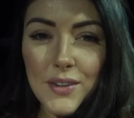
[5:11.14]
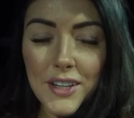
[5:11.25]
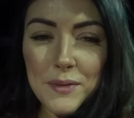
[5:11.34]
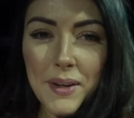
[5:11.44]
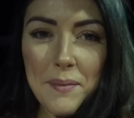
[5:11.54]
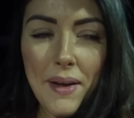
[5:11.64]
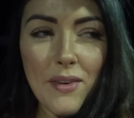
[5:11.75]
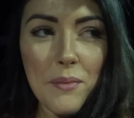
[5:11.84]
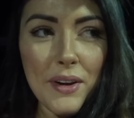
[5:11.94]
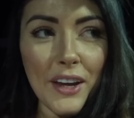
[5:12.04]
So there's been a bit of
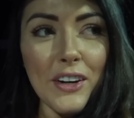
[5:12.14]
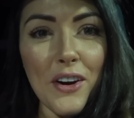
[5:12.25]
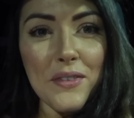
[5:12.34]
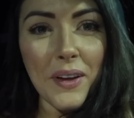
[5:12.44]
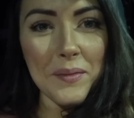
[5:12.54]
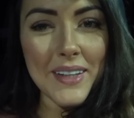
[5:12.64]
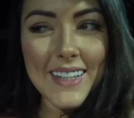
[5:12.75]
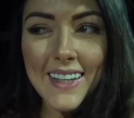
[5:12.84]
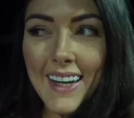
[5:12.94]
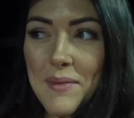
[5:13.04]
a break in our filming
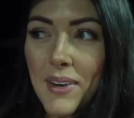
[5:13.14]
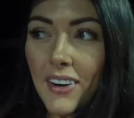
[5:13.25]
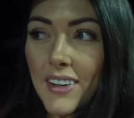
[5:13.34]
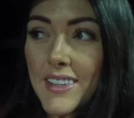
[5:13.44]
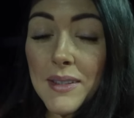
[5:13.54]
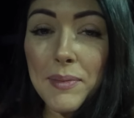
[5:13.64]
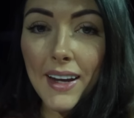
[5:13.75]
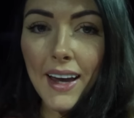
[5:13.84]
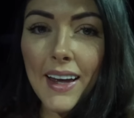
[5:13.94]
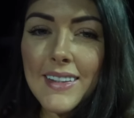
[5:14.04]
today because it's been
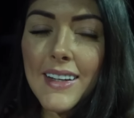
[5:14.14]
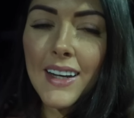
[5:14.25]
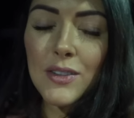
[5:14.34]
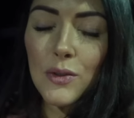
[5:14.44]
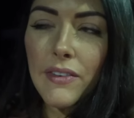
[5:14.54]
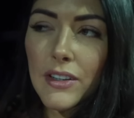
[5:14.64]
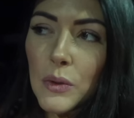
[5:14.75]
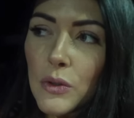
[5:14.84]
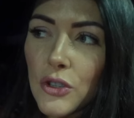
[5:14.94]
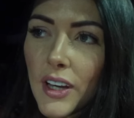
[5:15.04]
hectic. I don't know if I
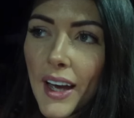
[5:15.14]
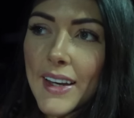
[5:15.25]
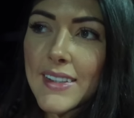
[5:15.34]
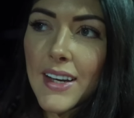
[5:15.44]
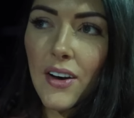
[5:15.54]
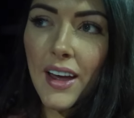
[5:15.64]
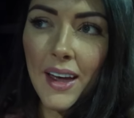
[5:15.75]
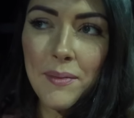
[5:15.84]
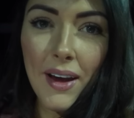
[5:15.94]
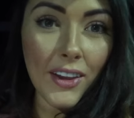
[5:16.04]
told you guys
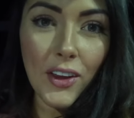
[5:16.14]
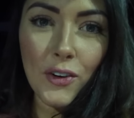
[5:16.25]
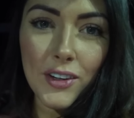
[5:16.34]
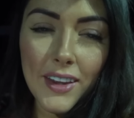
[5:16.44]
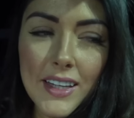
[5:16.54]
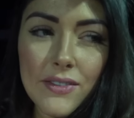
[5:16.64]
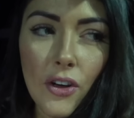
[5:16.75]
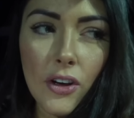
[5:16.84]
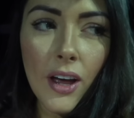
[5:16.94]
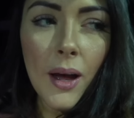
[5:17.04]
um, earlier on in this
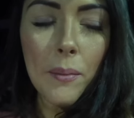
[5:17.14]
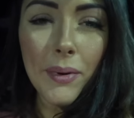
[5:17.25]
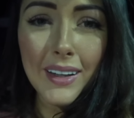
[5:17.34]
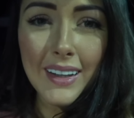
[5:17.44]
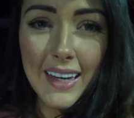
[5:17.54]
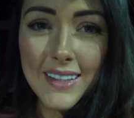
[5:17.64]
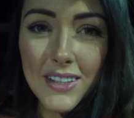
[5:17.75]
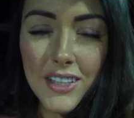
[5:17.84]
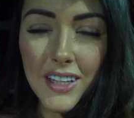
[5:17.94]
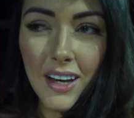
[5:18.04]
vlog, but
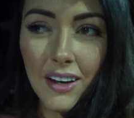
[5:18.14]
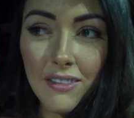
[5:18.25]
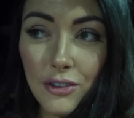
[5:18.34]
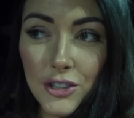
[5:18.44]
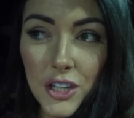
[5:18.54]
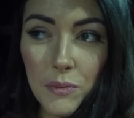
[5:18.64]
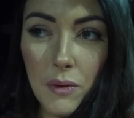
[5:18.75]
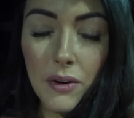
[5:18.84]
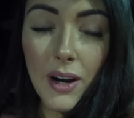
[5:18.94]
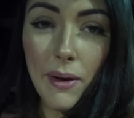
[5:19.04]
yesterday, unfortunately,
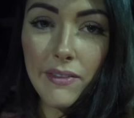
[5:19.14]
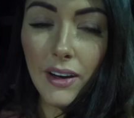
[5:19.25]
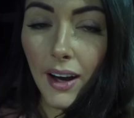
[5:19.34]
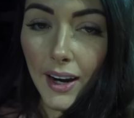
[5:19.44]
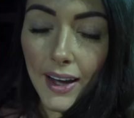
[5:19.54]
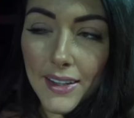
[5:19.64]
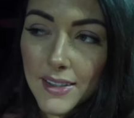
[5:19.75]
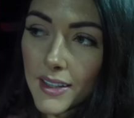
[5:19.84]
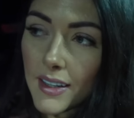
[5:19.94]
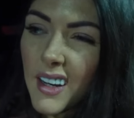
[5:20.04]
we were in a bit of a car
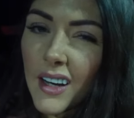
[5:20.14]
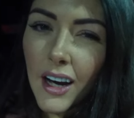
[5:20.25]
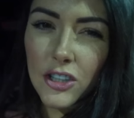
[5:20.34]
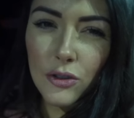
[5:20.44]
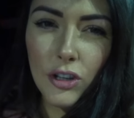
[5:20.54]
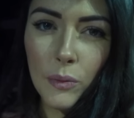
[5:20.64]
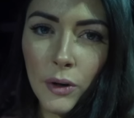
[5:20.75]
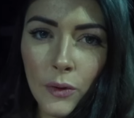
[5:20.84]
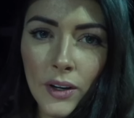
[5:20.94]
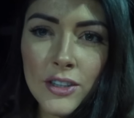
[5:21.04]
accident. I don't really
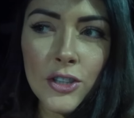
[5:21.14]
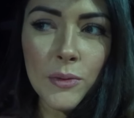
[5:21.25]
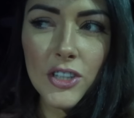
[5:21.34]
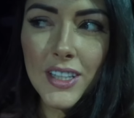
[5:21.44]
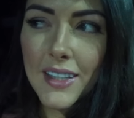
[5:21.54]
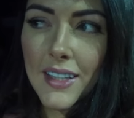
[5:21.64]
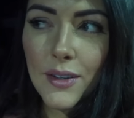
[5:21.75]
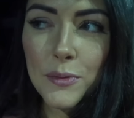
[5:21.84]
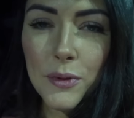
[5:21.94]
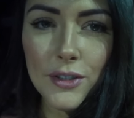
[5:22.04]
want to go into too much
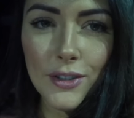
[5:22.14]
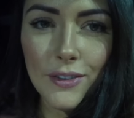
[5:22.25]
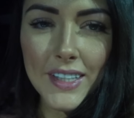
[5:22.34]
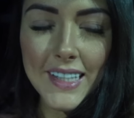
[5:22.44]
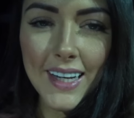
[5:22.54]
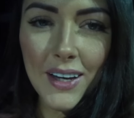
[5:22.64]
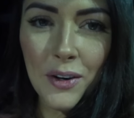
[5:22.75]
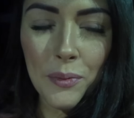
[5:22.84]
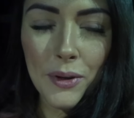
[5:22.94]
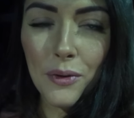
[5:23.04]
details because obviously
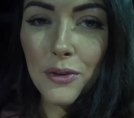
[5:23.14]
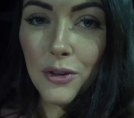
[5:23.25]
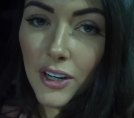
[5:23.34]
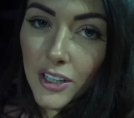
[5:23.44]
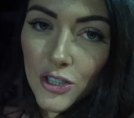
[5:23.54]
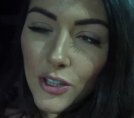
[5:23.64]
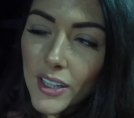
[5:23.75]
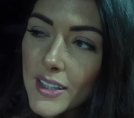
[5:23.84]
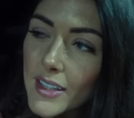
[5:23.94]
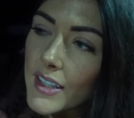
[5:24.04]
it'll be going through our
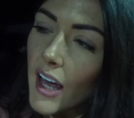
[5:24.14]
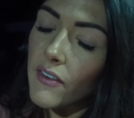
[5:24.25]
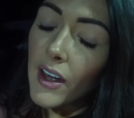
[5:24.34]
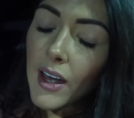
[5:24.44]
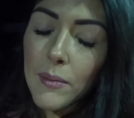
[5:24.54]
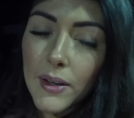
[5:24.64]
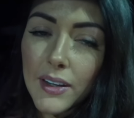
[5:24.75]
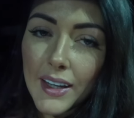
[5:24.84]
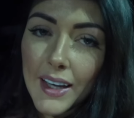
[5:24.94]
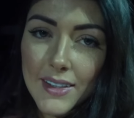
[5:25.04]
insurance and stuff,
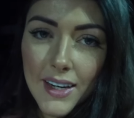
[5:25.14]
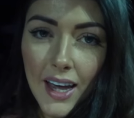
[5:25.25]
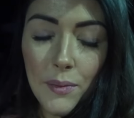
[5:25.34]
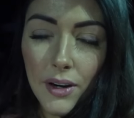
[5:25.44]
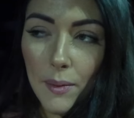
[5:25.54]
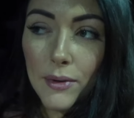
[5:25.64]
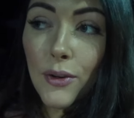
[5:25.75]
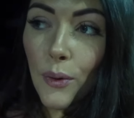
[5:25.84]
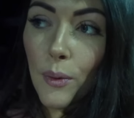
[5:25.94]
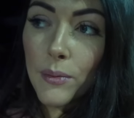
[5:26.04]
but the kids and I were coming
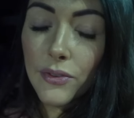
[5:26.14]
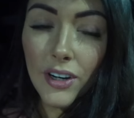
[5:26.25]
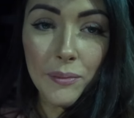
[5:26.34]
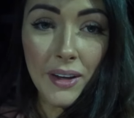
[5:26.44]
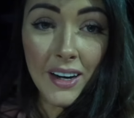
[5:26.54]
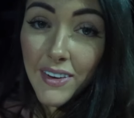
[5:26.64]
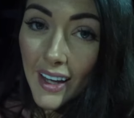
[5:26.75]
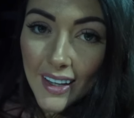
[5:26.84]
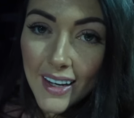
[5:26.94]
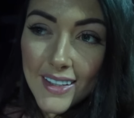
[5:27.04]
home from an
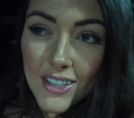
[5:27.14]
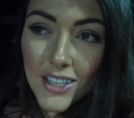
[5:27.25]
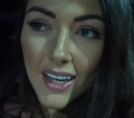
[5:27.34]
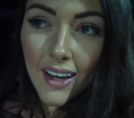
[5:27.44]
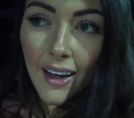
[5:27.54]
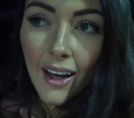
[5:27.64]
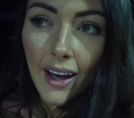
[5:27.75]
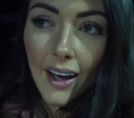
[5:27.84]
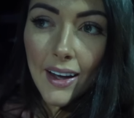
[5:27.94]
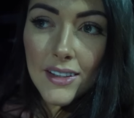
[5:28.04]
event yesterday
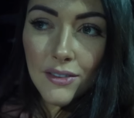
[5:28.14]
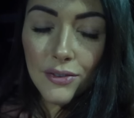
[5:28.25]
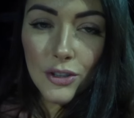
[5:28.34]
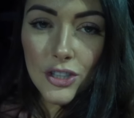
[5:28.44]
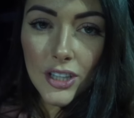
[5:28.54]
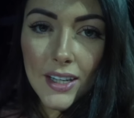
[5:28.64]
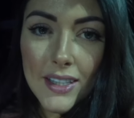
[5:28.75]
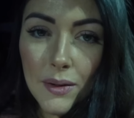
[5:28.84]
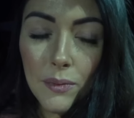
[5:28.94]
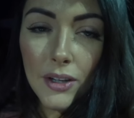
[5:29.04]
and unfortunately
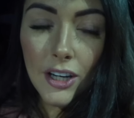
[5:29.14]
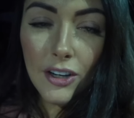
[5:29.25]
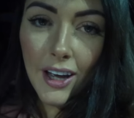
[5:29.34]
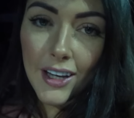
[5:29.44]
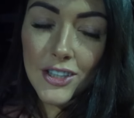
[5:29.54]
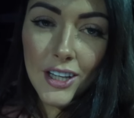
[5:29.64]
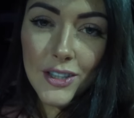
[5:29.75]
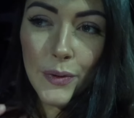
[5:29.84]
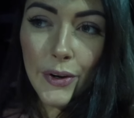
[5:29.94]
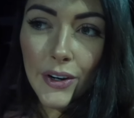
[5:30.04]
someone crashed
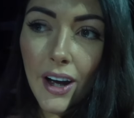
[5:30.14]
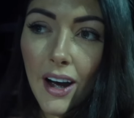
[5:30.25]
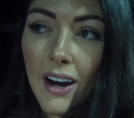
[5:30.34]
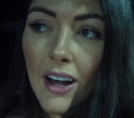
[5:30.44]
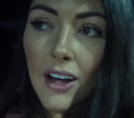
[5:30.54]
into our car.